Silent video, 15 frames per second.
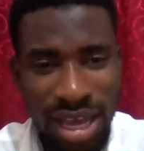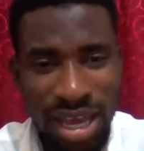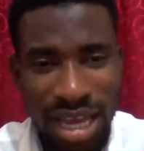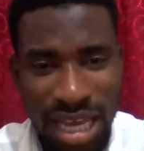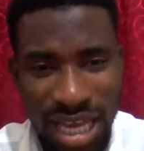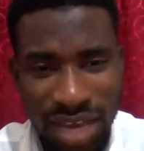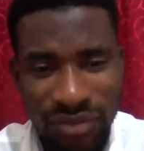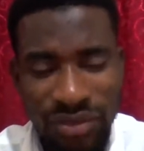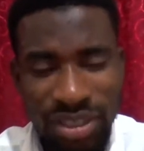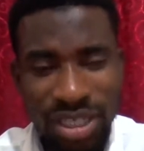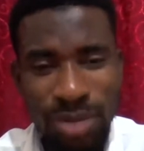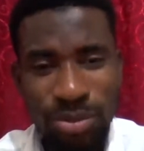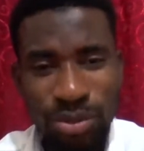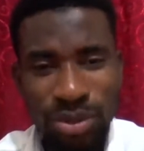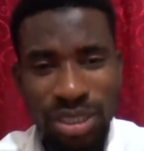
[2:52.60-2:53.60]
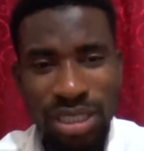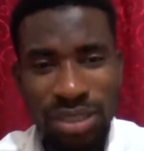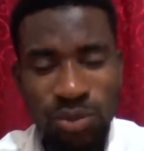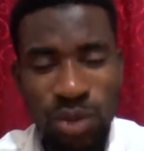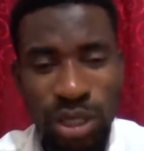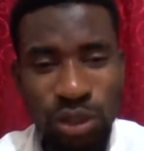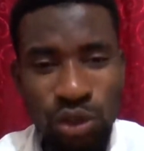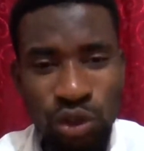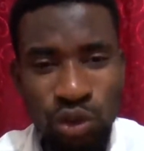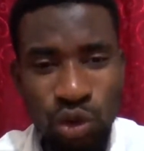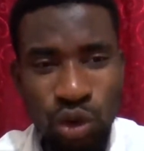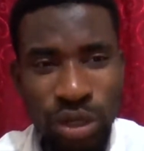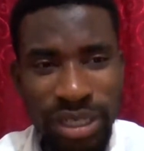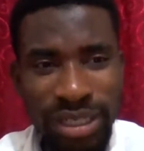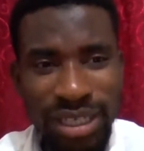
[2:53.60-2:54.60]
E-visa process, what you
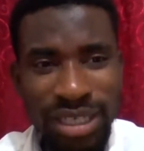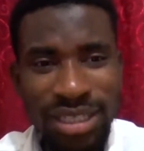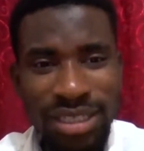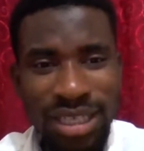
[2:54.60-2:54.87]
only need is